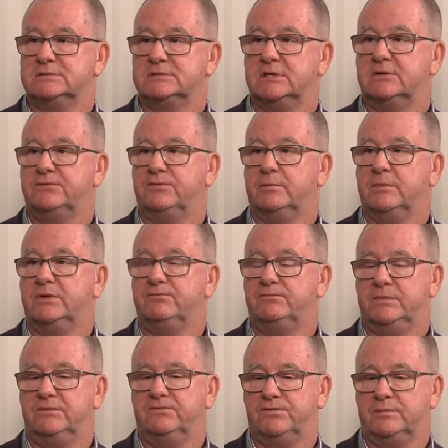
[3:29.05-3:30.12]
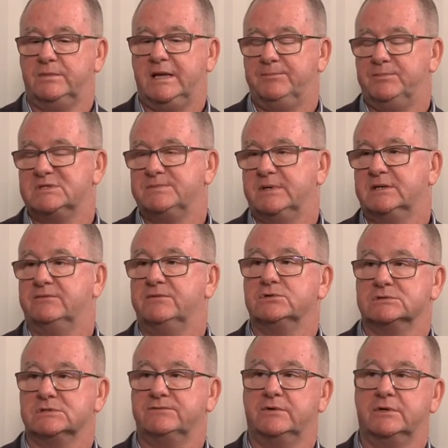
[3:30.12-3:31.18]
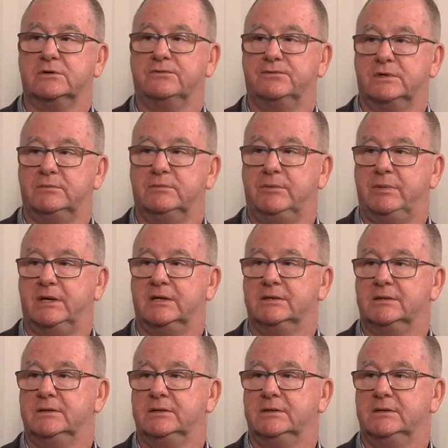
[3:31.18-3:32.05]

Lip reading: So from that perspective, it's also very good for Namibia.